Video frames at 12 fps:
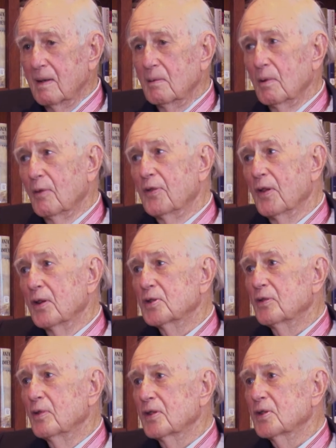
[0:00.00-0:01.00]
Well, for those
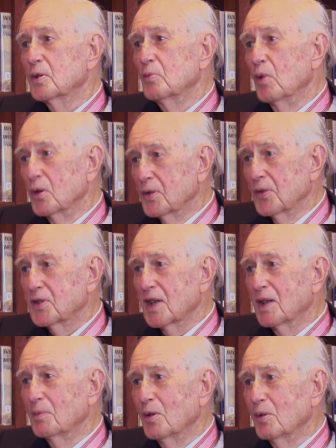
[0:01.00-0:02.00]
of us who weren't in the
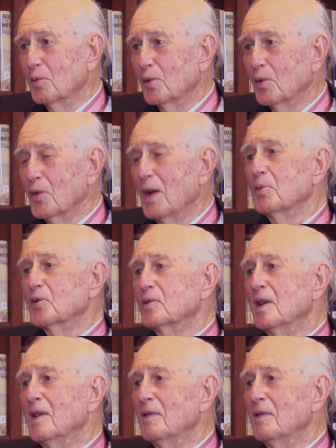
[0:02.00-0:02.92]
Second World War, that was